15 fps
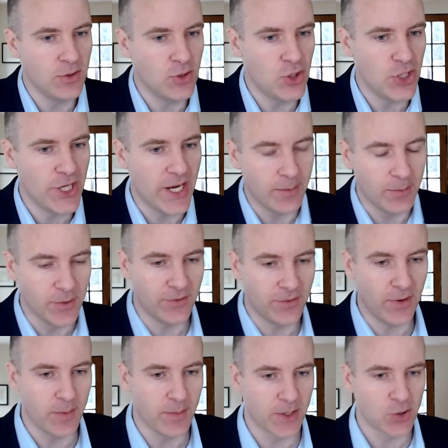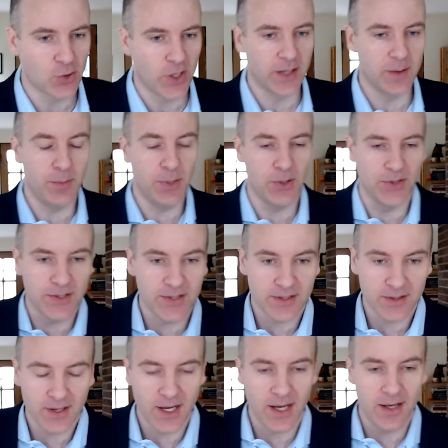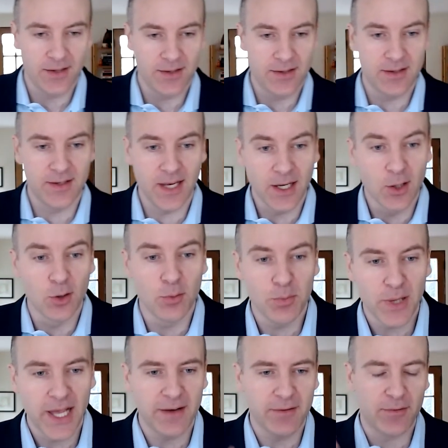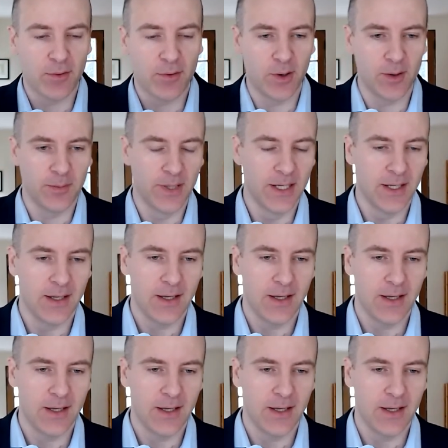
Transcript: GM was very much trying to build a single platform